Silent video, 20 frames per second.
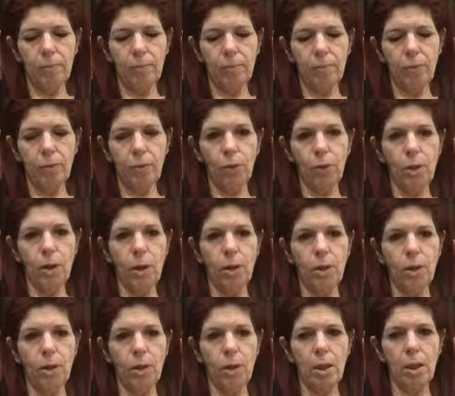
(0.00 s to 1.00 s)

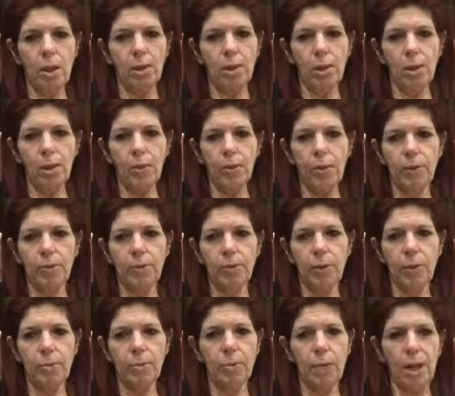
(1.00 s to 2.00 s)
Full-on deliverance
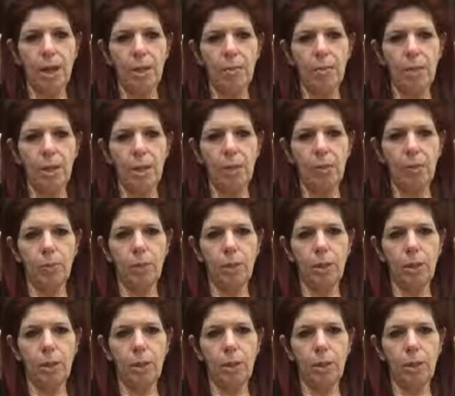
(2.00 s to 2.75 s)
comes out of me when I